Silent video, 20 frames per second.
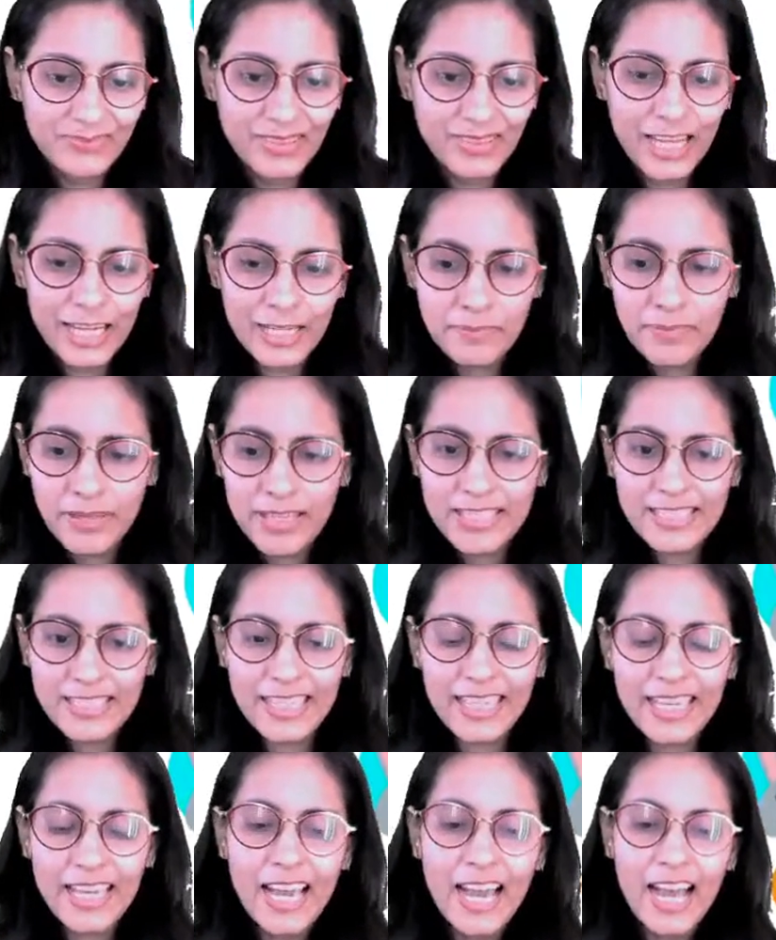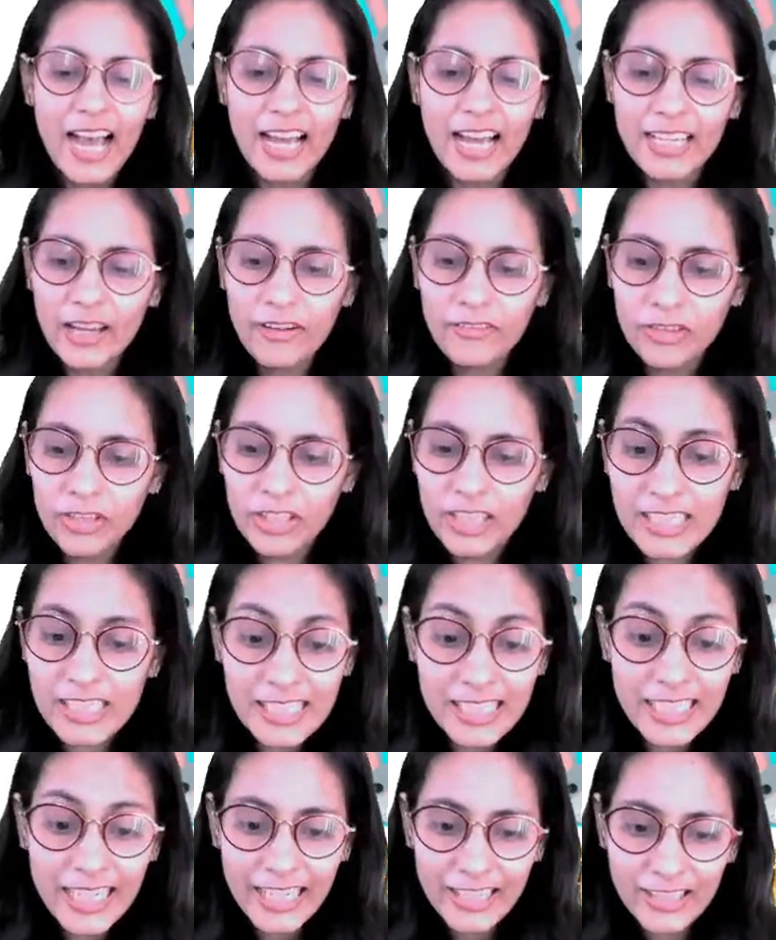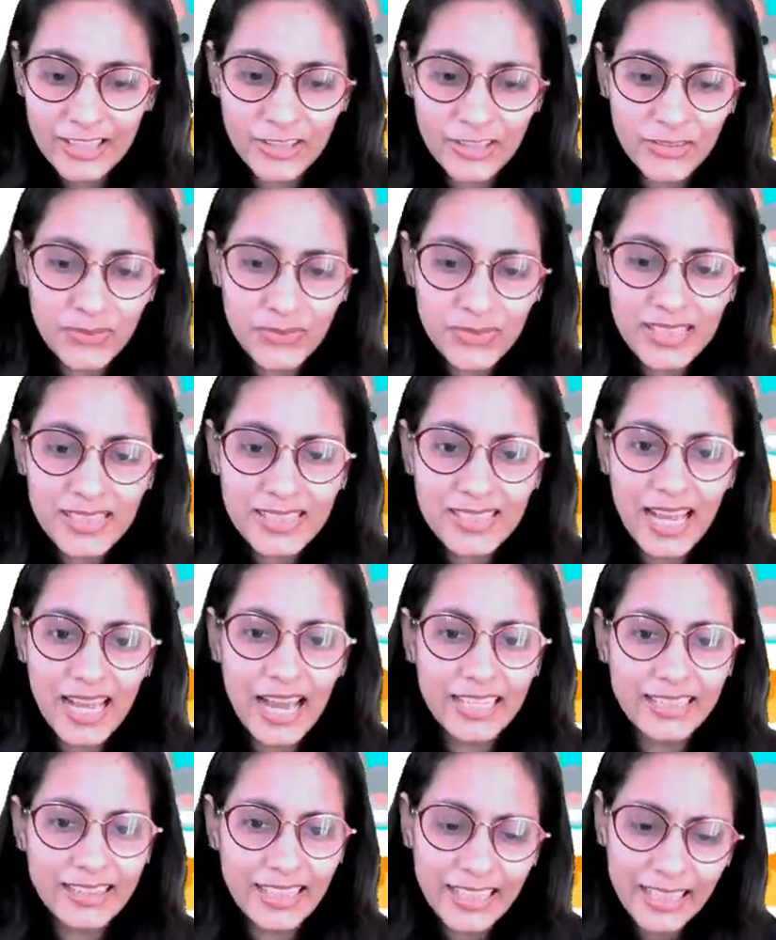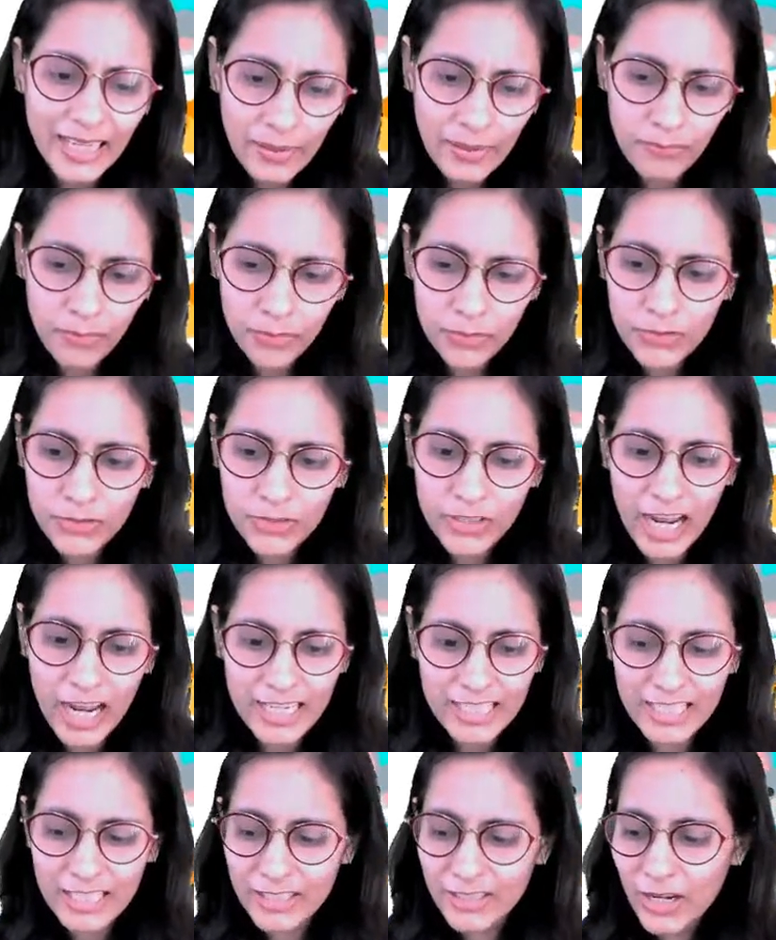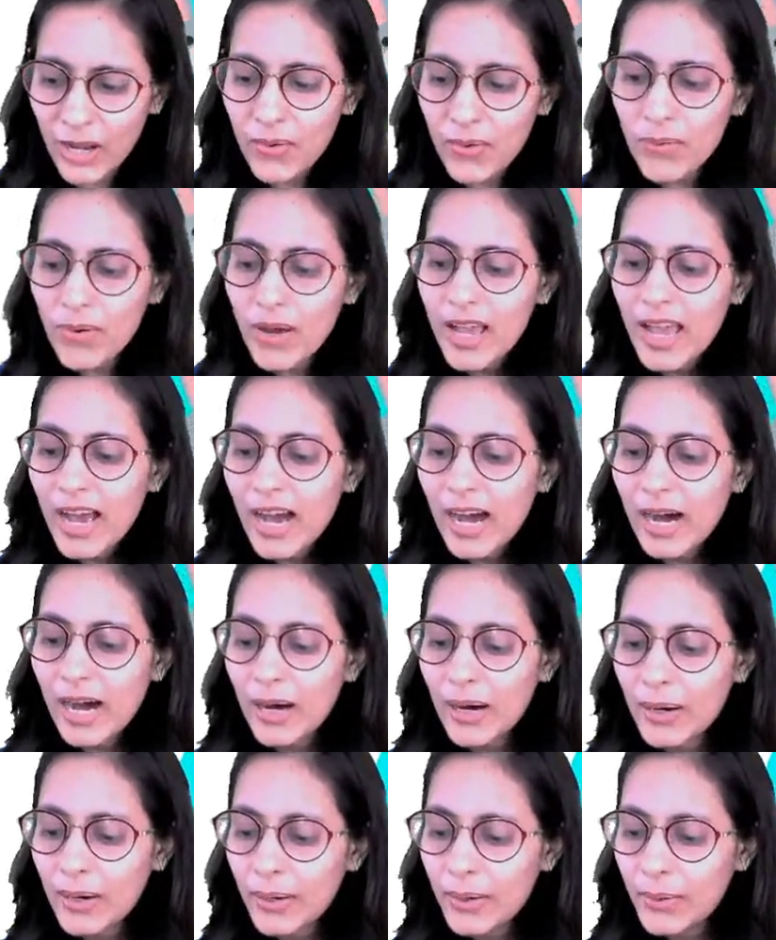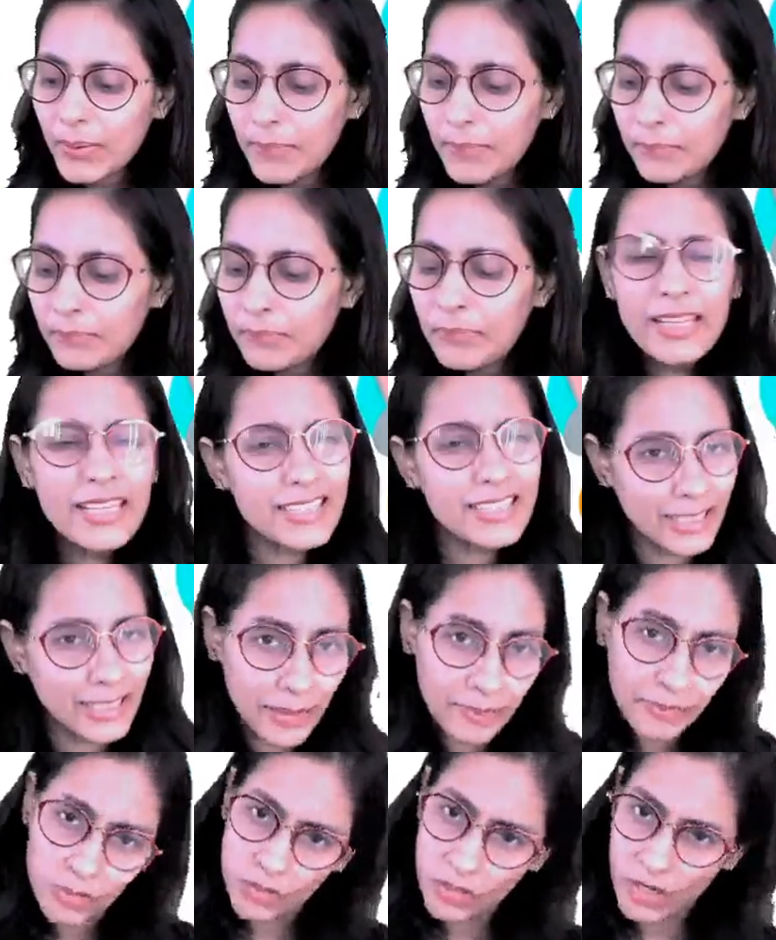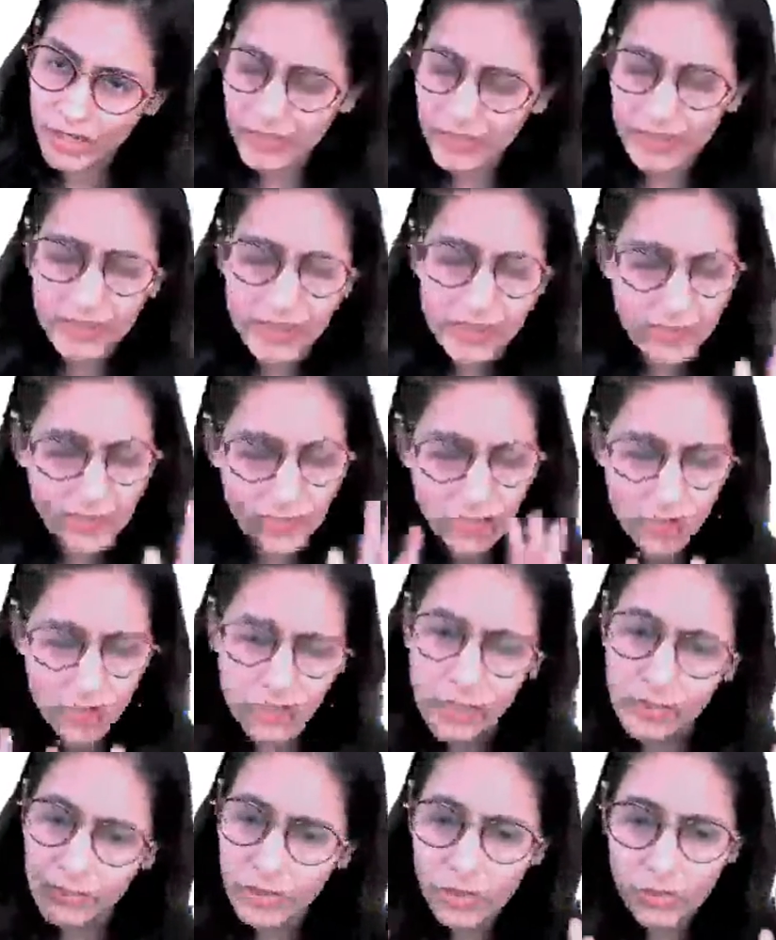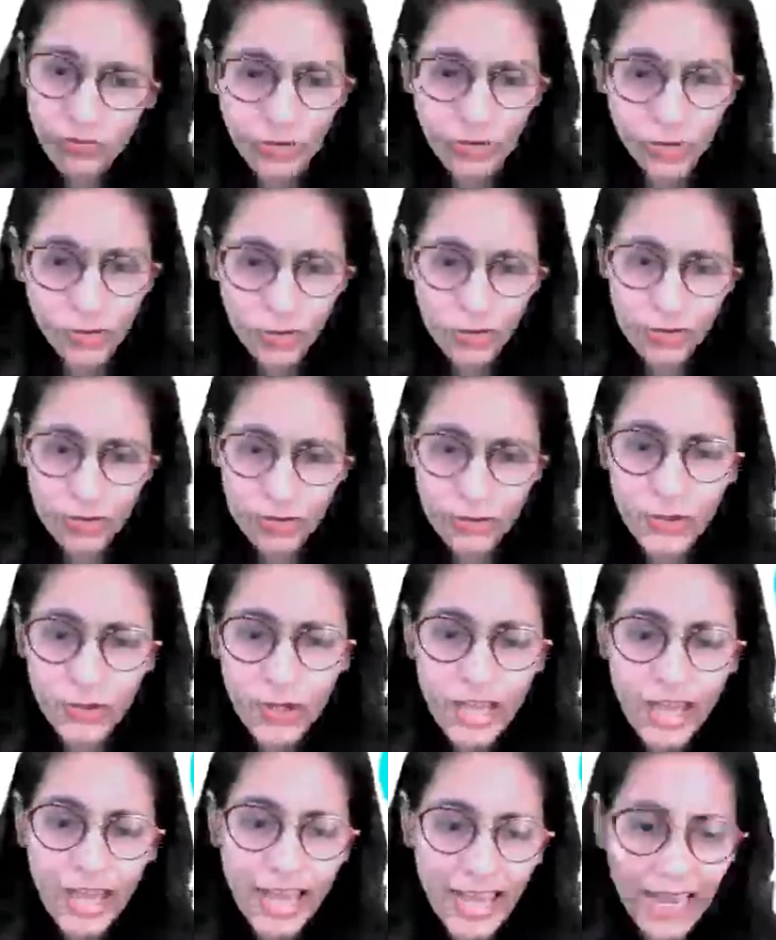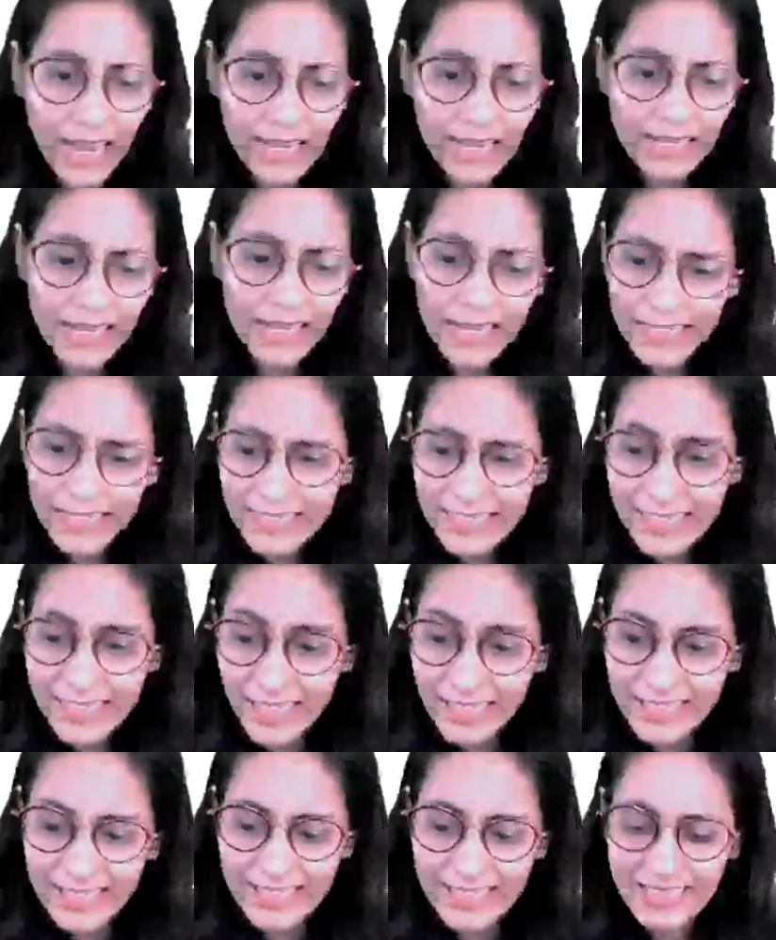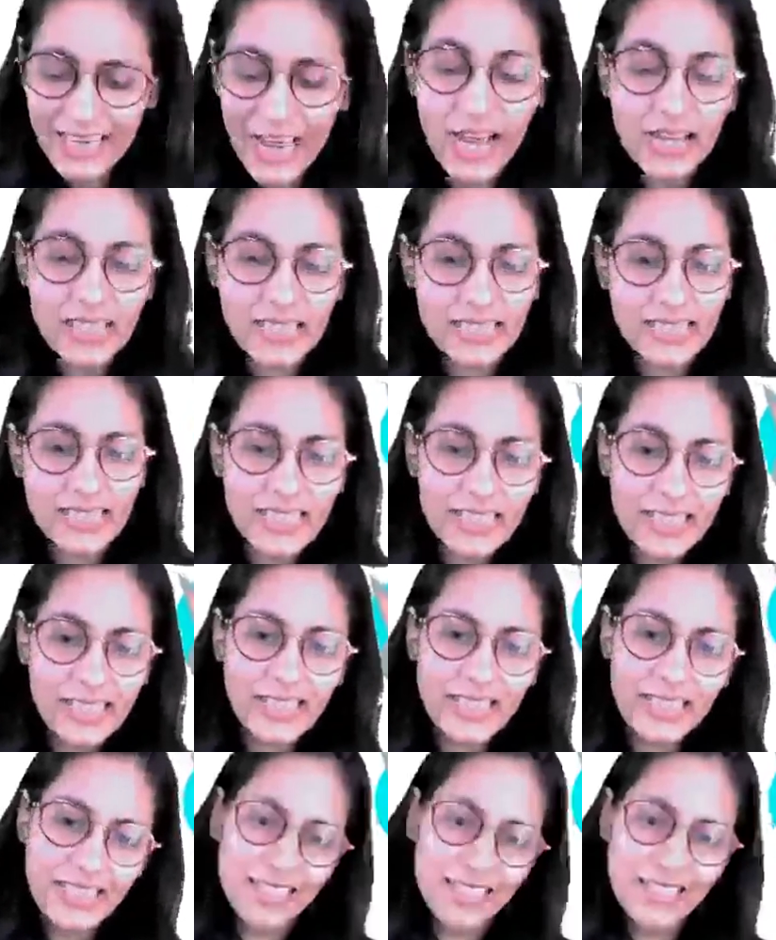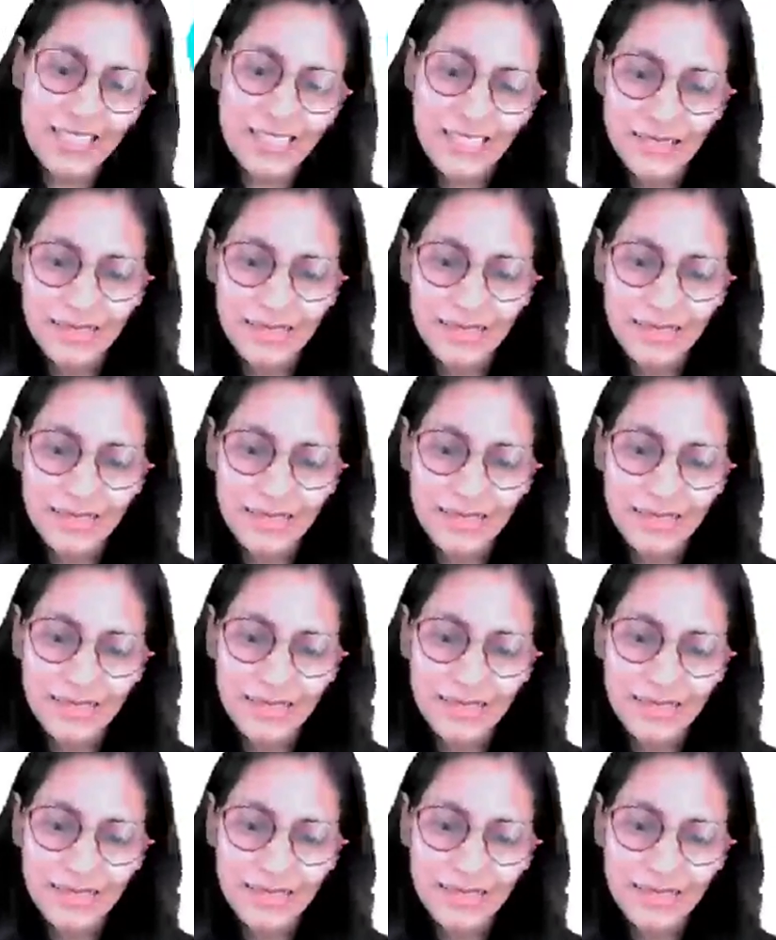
Let me see. I have 38 students. I think I'm going to start it now. Please keep sharing the session in between also. And let's get started.